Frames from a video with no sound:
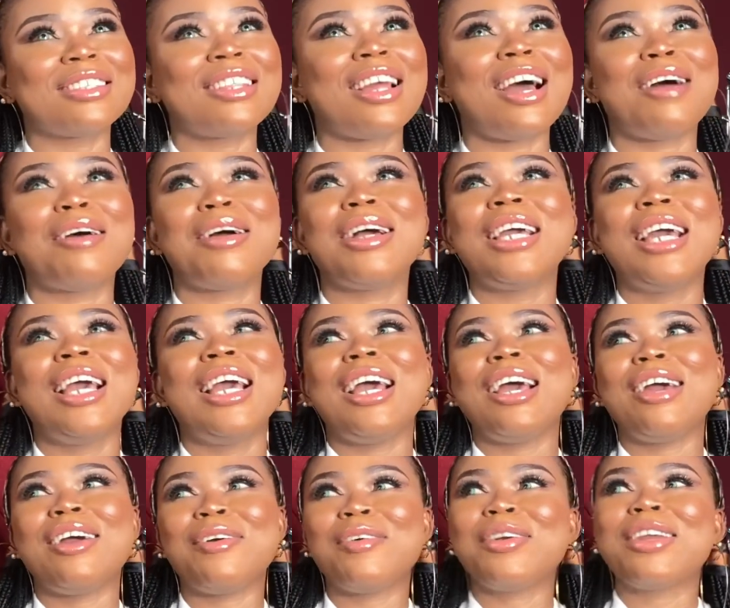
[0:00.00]
Now
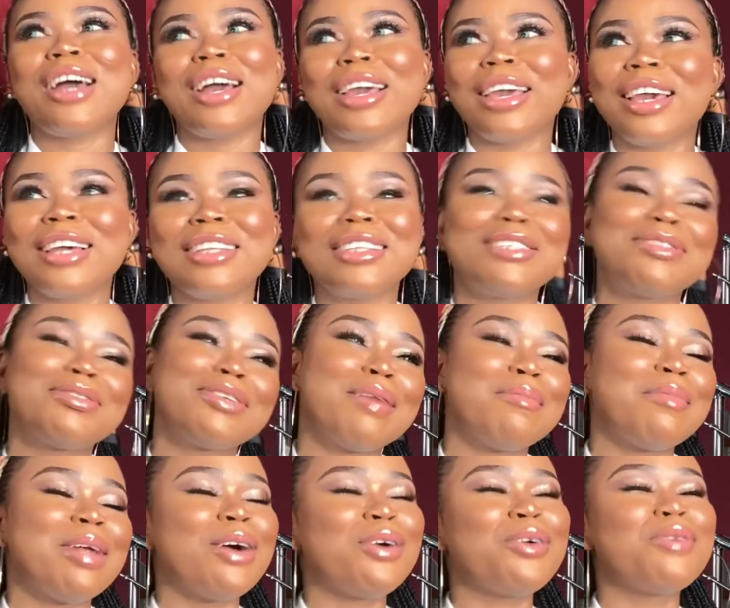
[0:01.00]
when I get this food, I'm
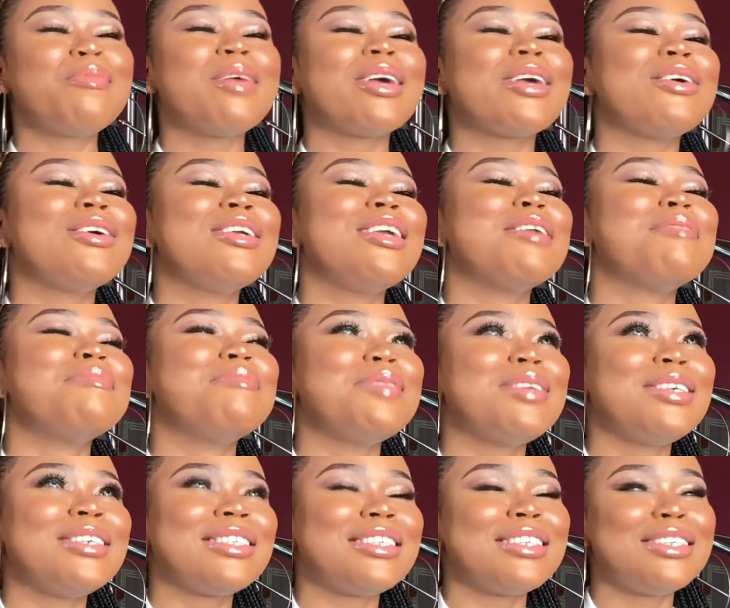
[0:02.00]
like, oh my god, I
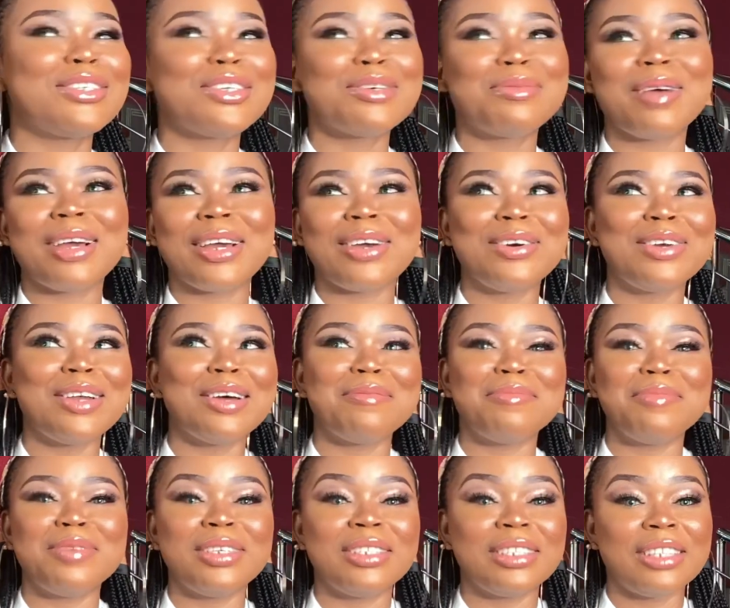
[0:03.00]
miss this, oh my god, I
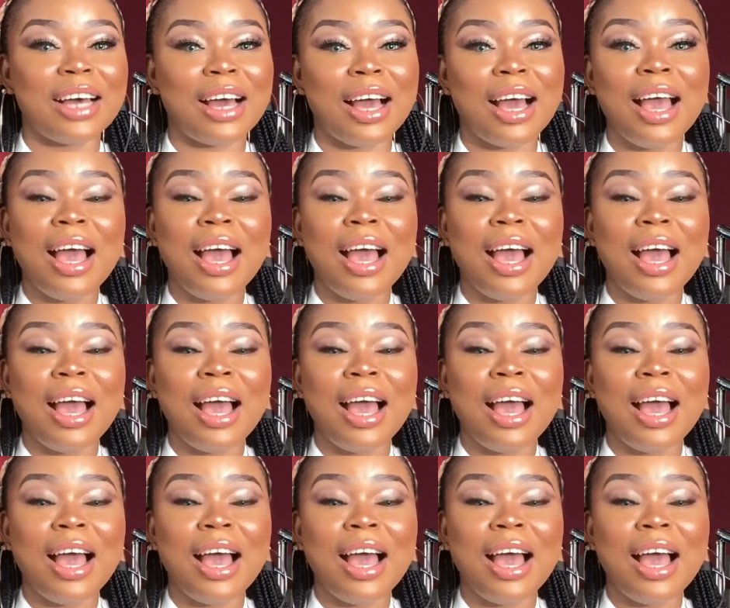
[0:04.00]
miss that.